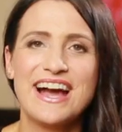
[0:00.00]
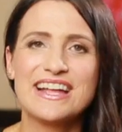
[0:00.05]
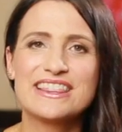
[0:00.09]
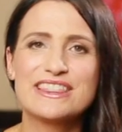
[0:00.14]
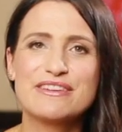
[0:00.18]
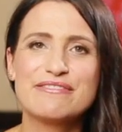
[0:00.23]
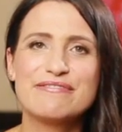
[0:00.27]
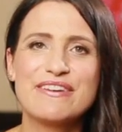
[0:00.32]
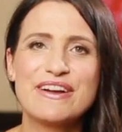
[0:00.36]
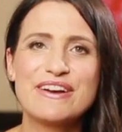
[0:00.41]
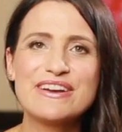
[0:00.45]
At
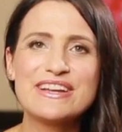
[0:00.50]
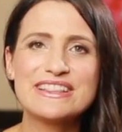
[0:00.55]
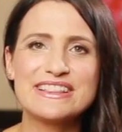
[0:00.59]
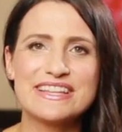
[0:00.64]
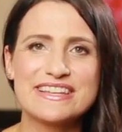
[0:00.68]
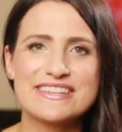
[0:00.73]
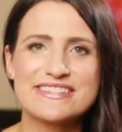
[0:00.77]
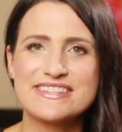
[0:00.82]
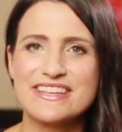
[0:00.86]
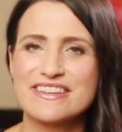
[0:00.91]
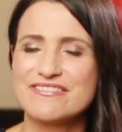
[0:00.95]
the very
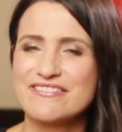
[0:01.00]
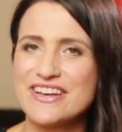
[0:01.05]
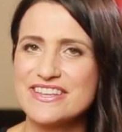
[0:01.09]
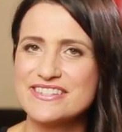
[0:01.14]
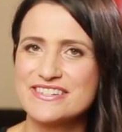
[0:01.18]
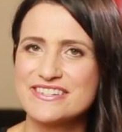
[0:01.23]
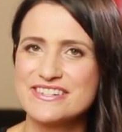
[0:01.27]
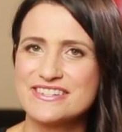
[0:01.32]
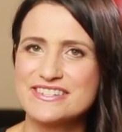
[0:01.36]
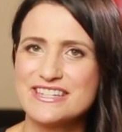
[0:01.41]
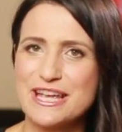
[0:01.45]
least,
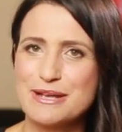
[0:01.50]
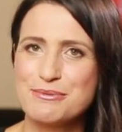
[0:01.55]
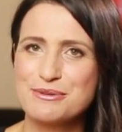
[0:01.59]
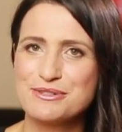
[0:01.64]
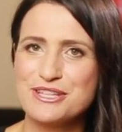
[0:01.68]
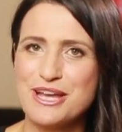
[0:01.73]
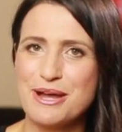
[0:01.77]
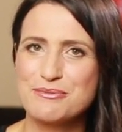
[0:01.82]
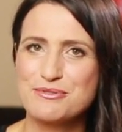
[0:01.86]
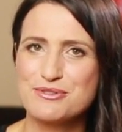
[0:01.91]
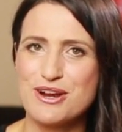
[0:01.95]
invest in a
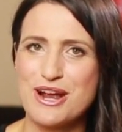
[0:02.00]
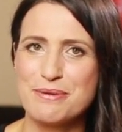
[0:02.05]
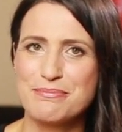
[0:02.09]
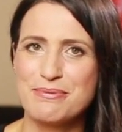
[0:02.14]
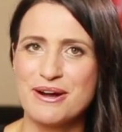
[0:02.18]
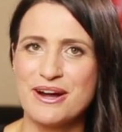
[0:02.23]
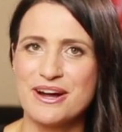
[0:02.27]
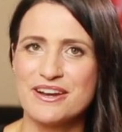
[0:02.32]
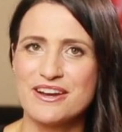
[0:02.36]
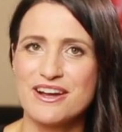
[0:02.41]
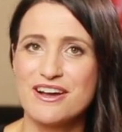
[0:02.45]
tabletop
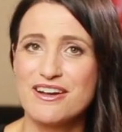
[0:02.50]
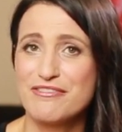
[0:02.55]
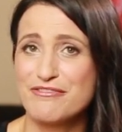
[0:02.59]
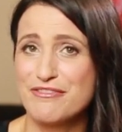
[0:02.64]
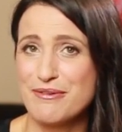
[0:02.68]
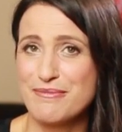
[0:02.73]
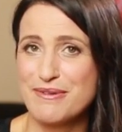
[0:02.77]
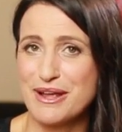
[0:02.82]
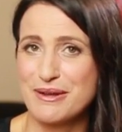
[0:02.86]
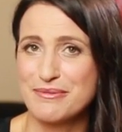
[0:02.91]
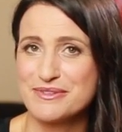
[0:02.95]
tripod
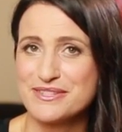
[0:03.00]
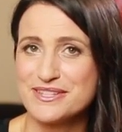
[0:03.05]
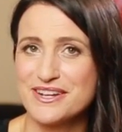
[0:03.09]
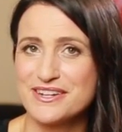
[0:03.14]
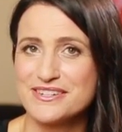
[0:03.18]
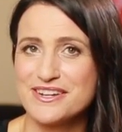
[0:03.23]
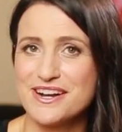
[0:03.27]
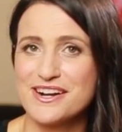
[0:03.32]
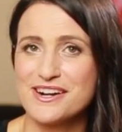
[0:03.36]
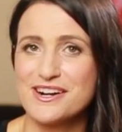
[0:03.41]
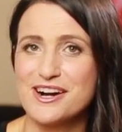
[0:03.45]
from
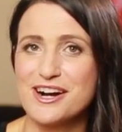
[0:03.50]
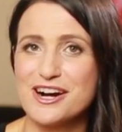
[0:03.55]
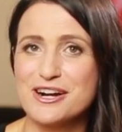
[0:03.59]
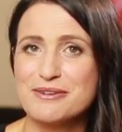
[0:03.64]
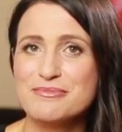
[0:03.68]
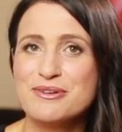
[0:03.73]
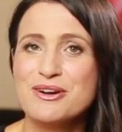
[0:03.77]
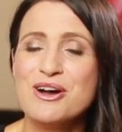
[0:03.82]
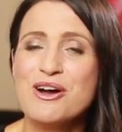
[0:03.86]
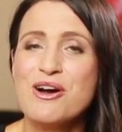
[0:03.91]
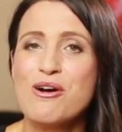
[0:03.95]

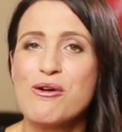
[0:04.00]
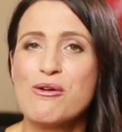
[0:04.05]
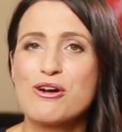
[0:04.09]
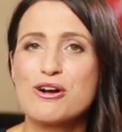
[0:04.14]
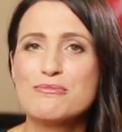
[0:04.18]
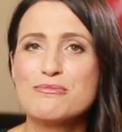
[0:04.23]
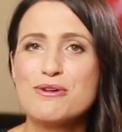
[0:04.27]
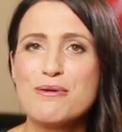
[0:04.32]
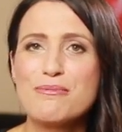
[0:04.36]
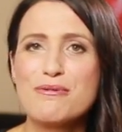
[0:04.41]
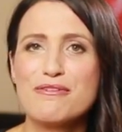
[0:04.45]
amazon.com
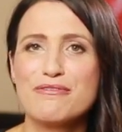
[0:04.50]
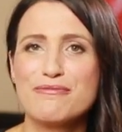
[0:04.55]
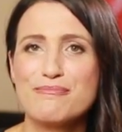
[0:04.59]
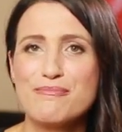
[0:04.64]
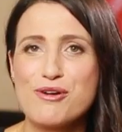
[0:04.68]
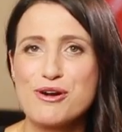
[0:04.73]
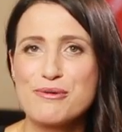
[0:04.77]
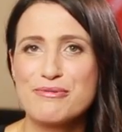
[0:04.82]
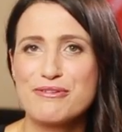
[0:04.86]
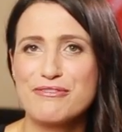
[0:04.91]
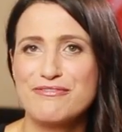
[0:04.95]
or a
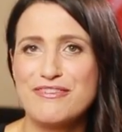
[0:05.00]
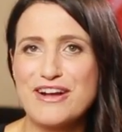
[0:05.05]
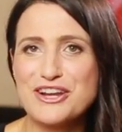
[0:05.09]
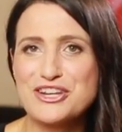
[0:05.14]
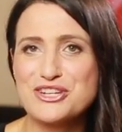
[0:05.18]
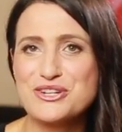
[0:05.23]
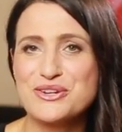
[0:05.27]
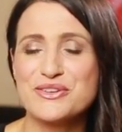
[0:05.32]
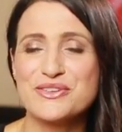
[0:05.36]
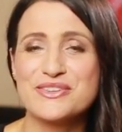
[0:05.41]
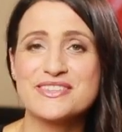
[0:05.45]
more
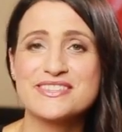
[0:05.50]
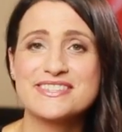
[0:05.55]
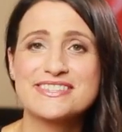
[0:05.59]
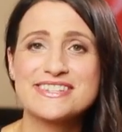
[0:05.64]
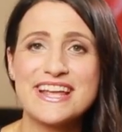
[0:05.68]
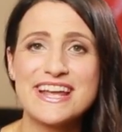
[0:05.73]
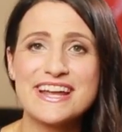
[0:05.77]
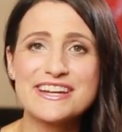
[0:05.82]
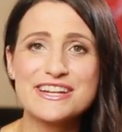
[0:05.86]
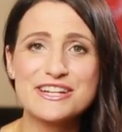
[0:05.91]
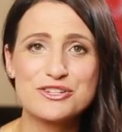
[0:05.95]
professional
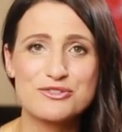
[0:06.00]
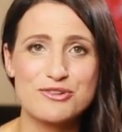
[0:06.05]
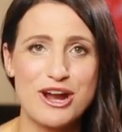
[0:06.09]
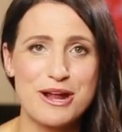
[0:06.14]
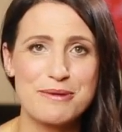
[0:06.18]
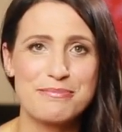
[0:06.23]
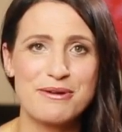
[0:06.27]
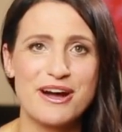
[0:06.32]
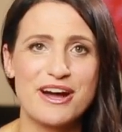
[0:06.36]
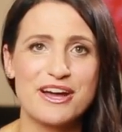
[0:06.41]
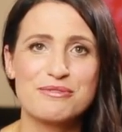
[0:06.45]
standing
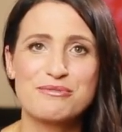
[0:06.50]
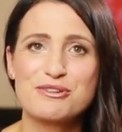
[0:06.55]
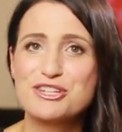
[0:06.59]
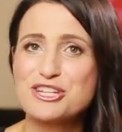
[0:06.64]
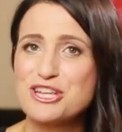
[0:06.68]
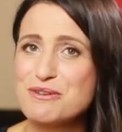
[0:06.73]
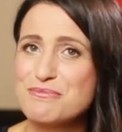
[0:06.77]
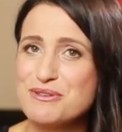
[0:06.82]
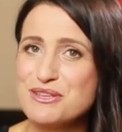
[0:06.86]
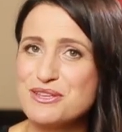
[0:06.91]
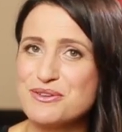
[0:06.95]
tripod,
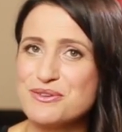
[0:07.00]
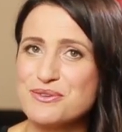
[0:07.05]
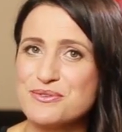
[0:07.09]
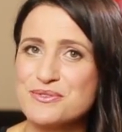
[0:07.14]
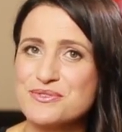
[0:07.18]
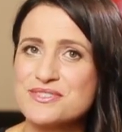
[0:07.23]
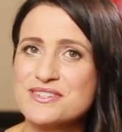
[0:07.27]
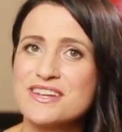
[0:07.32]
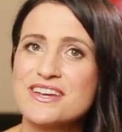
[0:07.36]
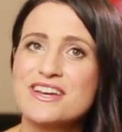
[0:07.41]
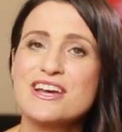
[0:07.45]
which can be
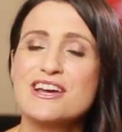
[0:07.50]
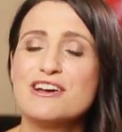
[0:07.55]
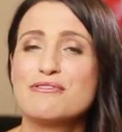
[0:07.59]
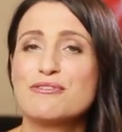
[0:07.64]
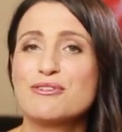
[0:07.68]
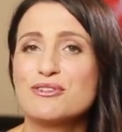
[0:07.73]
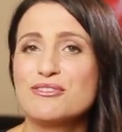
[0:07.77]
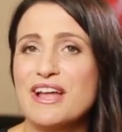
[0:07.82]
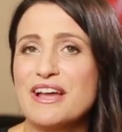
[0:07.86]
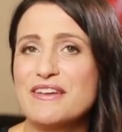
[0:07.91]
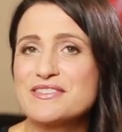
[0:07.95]
used
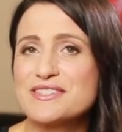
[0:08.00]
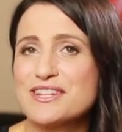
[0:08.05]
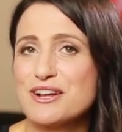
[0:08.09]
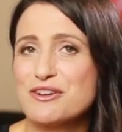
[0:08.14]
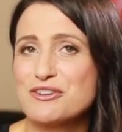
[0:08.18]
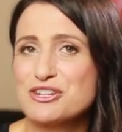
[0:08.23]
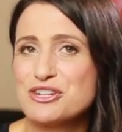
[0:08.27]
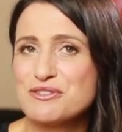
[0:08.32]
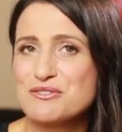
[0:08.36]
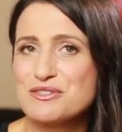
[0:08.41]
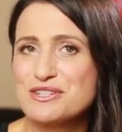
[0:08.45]
for
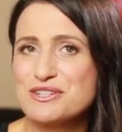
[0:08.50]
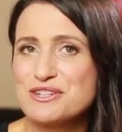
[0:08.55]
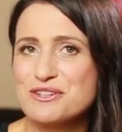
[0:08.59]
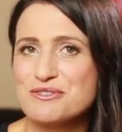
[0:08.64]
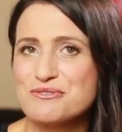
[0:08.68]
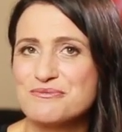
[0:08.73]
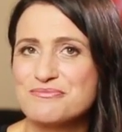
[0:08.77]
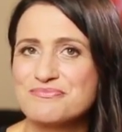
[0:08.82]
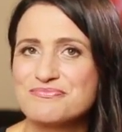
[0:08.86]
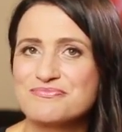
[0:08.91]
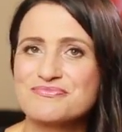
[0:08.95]
lifestyle shoots
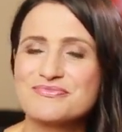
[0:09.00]
too.